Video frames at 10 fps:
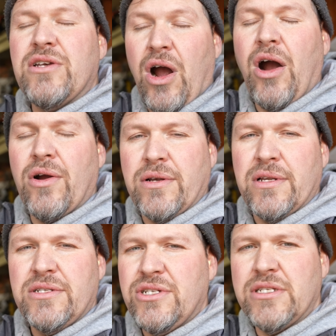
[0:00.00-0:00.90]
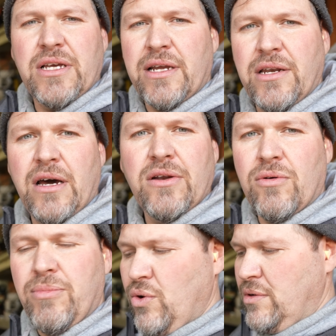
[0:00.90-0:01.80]
are hardened just like a nut or
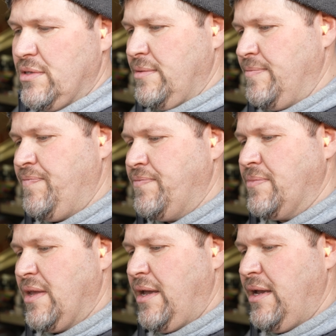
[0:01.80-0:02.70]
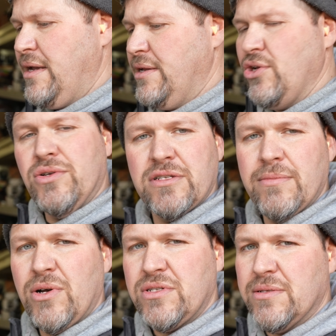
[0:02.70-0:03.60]
a bolt, and you'll
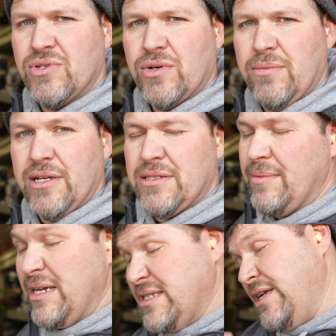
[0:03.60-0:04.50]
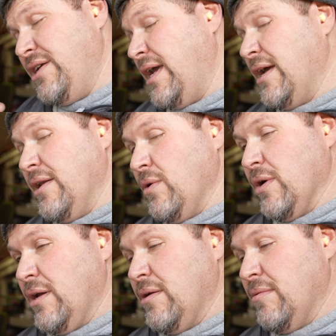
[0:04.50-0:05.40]
smoke some drill bits. I'm not saying you can't do
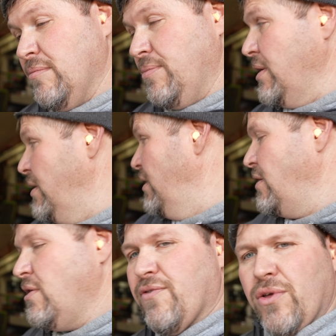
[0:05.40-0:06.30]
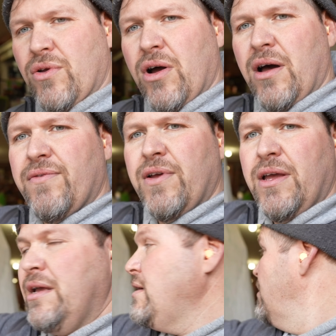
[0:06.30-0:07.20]
it, but you're further off.
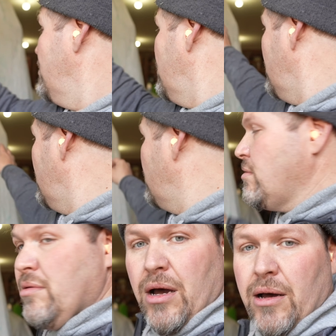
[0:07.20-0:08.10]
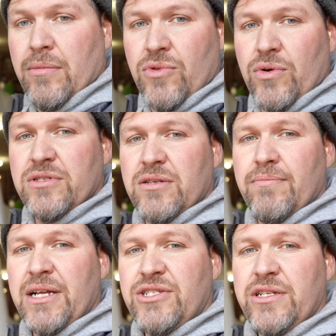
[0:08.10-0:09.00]
Throwing some
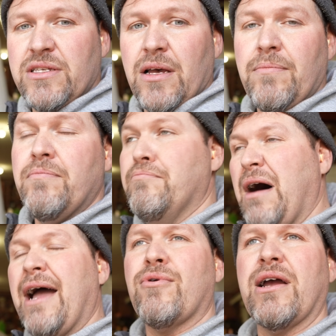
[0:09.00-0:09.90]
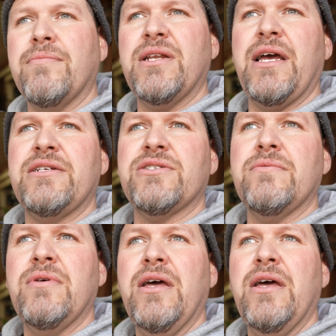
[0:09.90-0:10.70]
bed sheets up. My recommendation: